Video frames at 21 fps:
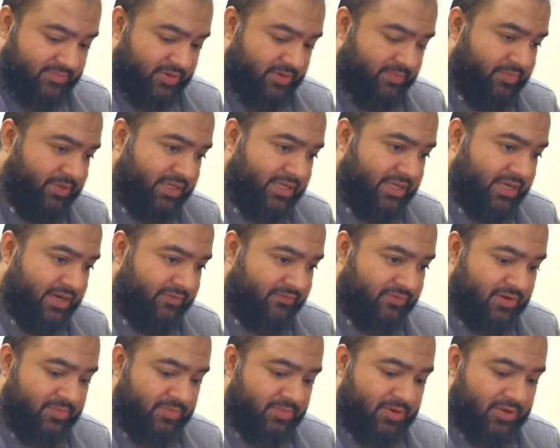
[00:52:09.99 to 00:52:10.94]
But be
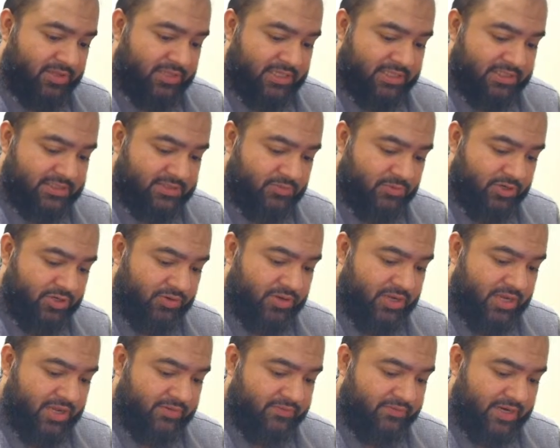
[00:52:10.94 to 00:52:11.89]
careful about this. When you
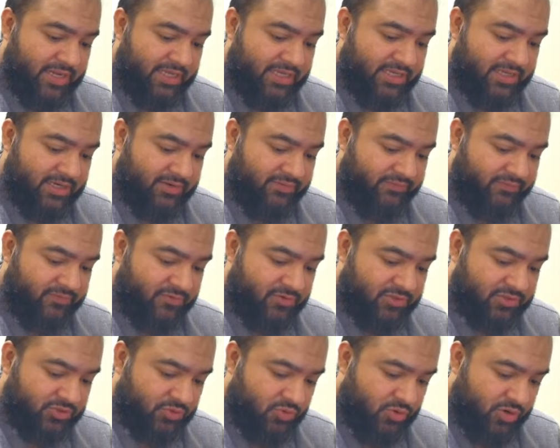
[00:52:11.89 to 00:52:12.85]
have
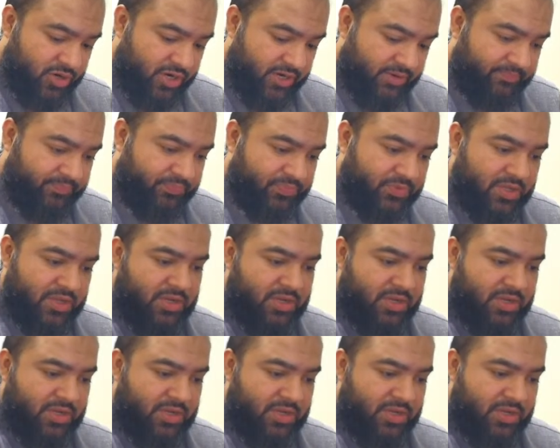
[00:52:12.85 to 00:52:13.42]
-4 square,